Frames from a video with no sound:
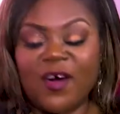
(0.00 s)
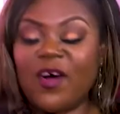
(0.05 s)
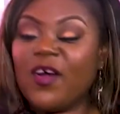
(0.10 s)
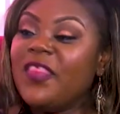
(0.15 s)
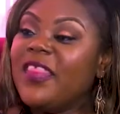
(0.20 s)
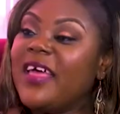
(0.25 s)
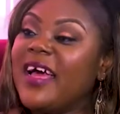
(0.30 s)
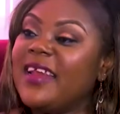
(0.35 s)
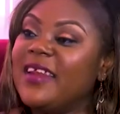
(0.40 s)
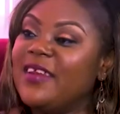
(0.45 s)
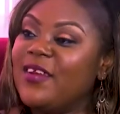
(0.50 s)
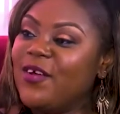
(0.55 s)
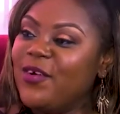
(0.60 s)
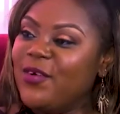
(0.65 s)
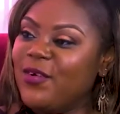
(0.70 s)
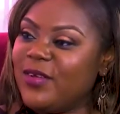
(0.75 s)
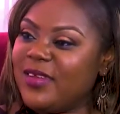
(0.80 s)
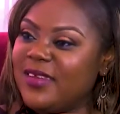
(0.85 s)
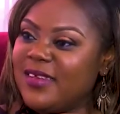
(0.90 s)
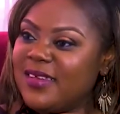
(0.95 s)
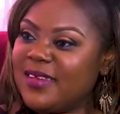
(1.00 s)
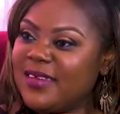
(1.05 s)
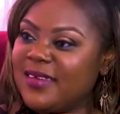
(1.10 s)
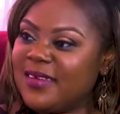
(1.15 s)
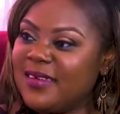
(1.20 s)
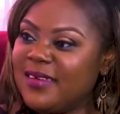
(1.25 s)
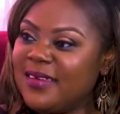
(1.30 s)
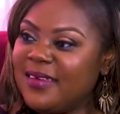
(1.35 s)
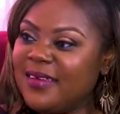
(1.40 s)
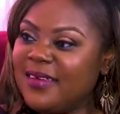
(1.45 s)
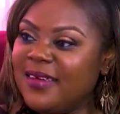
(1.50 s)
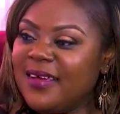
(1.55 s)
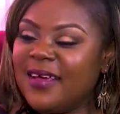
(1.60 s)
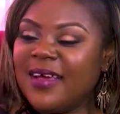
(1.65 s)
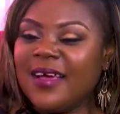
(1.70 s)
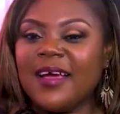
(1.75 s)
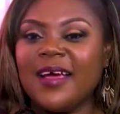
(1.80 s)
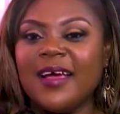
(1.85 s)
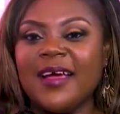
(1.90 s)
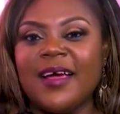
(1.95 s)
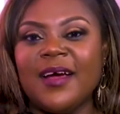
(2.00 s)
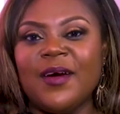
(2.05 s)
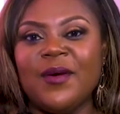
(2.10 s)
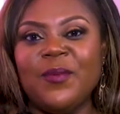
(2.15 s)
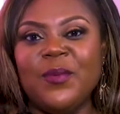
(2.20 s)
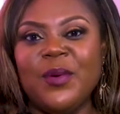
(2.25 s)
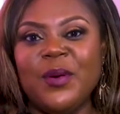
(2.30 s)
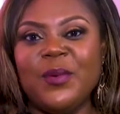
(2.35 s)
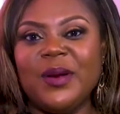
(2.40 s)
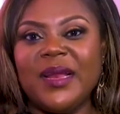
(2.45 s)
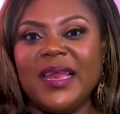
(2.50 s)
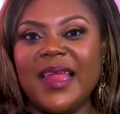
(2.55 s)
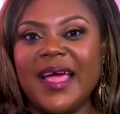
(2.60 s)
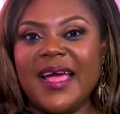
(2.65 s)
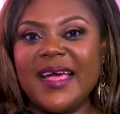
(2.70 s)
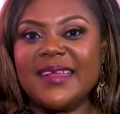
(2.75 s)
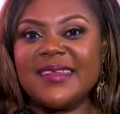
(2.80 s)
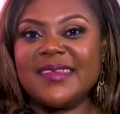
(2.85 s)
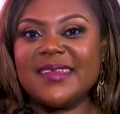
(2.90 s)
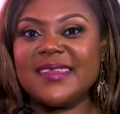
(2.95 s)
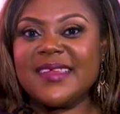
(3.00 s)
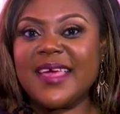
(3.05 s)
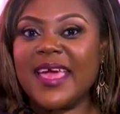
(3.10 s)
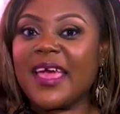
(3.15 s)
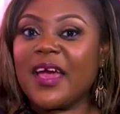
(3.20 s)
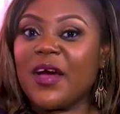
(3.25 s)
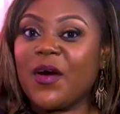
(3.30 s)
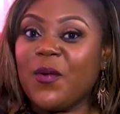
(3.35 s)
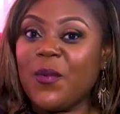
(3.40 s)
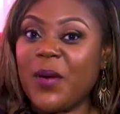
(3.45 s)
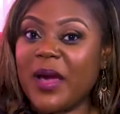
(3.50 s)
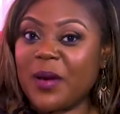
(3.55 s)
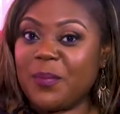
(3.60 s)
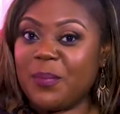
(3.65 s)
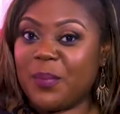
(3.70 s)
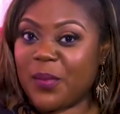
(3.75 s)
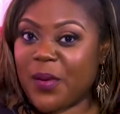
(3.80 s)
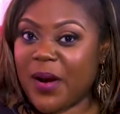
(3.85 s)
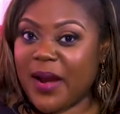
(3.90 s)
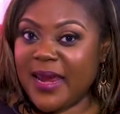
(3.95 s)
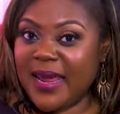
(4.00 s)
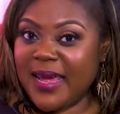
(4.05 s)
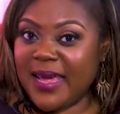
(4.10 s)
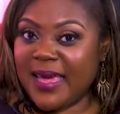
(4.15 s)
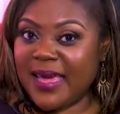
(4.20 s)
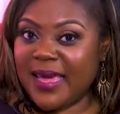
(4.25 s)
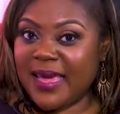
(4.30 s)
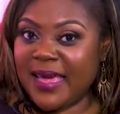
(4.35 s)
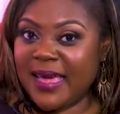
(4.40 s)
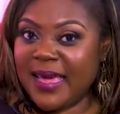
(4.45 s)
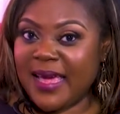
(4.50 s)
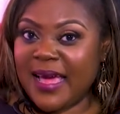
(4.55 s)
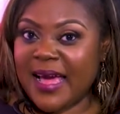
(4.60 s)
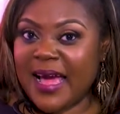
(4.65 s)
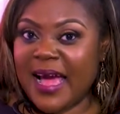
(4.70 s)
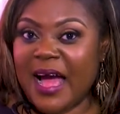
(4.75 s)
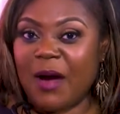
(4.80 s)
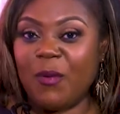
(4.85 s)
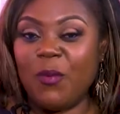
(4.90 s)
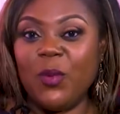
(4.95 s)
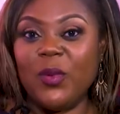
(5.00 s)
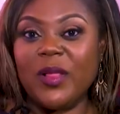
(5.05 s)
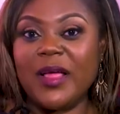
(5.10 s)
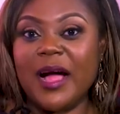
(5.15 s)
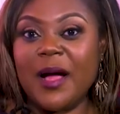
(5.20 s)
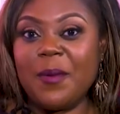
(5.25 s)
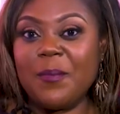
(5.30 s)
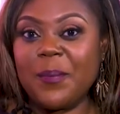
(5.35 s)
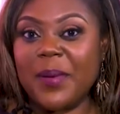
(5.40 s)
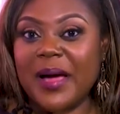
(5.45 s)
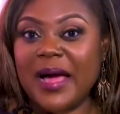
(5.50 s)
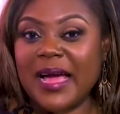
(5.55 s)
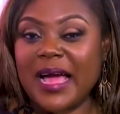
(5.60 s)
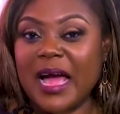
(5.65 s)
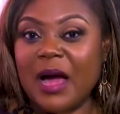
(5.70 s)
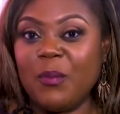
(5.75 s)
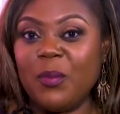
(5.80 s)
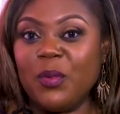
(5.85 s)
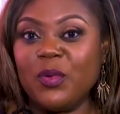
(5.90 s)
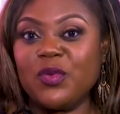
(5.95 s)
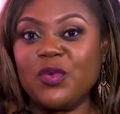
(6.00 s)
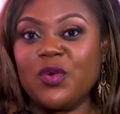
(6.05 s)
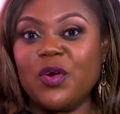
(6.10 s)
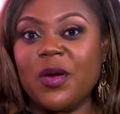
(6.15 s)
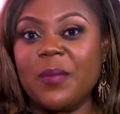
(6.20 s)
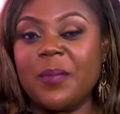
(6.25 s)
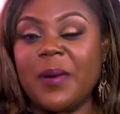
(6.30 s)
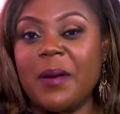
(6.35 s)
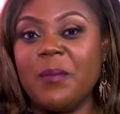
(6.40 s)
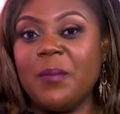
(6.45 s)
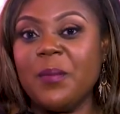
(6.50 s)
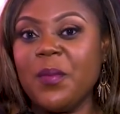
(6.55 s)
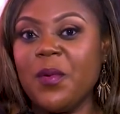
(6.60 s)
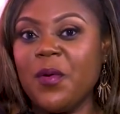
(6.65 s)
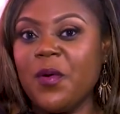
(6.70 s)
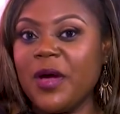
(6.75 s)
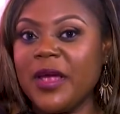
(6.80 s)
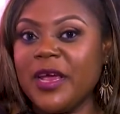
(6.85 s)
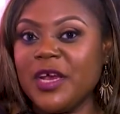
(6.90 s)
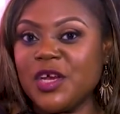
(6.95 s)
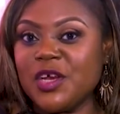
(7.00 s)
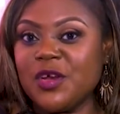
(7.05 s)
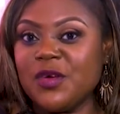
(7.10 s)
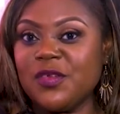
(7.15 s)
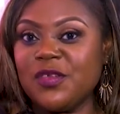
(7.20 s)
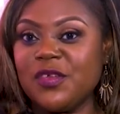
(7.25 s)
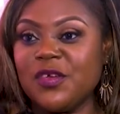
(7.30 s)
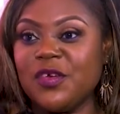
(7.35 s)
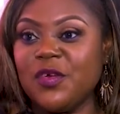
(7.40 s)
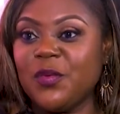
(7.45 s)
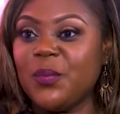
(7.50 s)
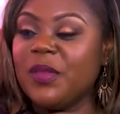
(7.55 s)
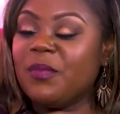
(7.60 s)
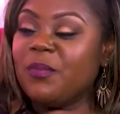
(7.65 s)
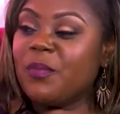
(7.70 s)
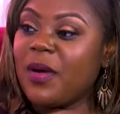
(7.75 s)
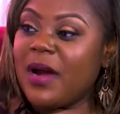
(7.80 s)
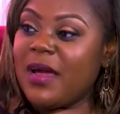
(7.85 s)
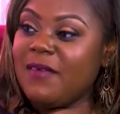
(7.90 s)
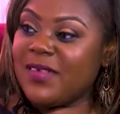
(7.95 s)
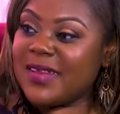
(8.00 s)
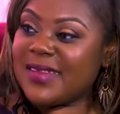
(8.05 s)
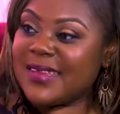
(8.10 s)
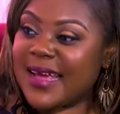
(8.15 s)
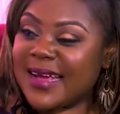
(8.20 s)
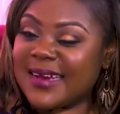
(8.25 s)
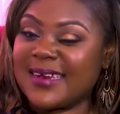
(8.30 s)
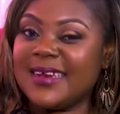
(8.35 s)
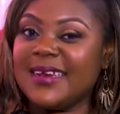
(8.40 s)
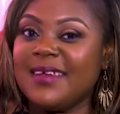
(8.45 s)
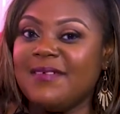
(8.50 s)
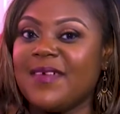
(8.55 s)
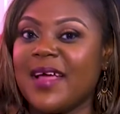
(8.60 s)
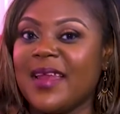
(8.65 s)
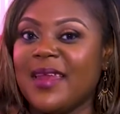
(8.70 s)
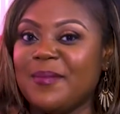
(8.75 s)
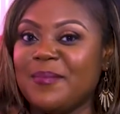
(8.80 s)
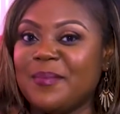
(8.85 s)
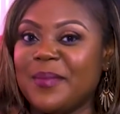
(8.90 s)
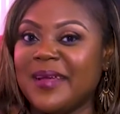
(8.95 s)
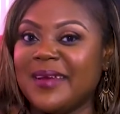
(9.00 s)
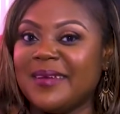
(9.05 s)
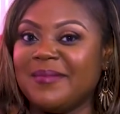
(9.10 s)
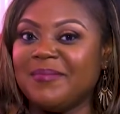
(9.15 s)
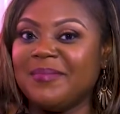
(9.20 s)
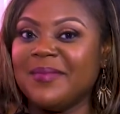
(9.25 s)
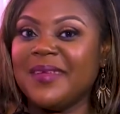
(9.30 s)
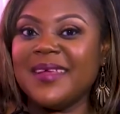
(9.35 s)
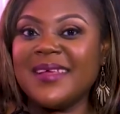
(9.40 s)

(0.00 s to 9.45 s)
On that note, we would like to take a quick break and we'll come back and we'll talk about more issues to do with private sector development.